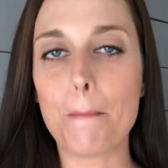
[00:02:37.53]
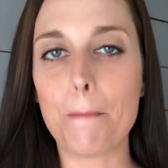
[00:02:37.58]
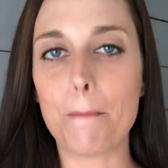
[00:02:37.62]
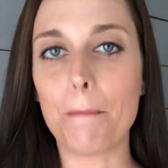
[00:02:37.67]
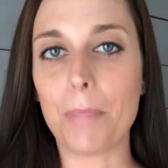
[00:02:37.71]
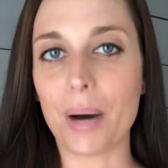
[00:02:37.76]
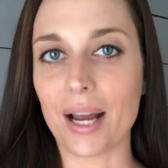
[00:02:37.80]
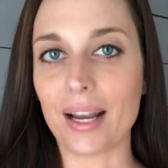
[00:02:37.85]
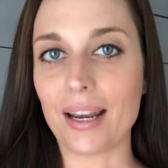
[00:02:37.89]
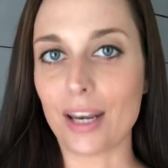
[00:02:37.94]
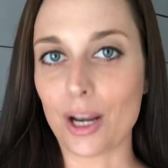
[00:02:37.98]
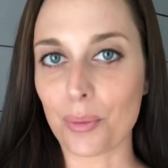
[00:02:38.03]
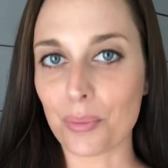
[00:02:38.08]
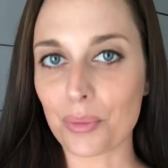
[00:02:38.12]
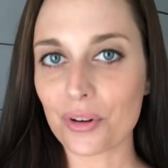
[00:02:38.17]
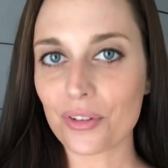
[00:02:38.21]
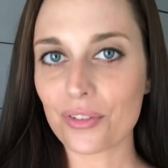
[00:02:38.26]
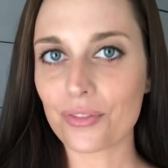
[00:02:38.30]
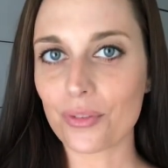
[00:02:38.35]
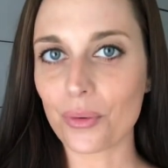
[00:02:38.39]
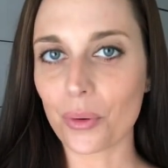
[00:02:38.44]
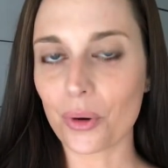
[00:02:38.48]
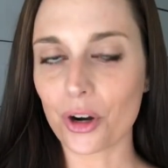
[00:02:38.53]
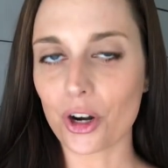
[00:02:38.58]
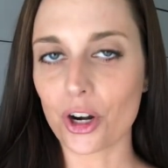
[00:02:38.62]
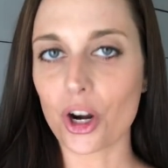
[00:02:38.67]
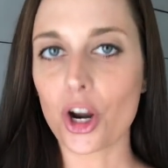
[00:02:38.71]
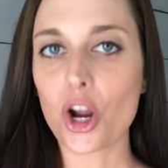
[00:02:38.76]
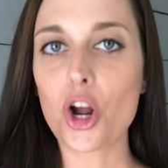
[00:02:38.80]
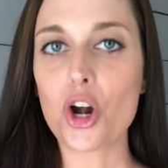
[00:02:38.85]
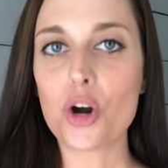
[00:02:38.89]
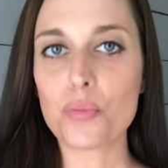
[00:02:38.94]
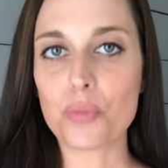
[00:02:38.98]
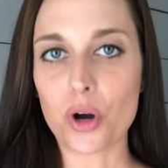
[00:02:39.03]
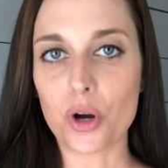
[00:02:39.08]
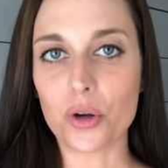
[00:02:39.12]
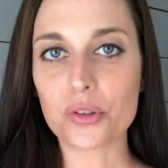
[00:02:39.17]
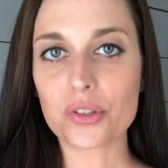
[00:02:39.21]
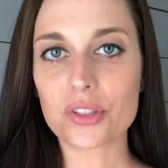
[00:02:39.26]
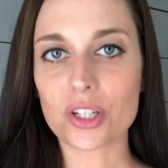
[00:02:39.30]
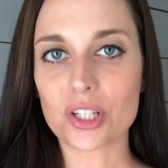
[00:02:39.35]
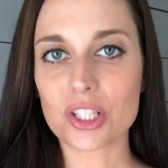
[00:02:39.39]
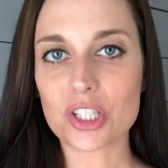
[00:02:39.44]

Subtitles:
But number four, post on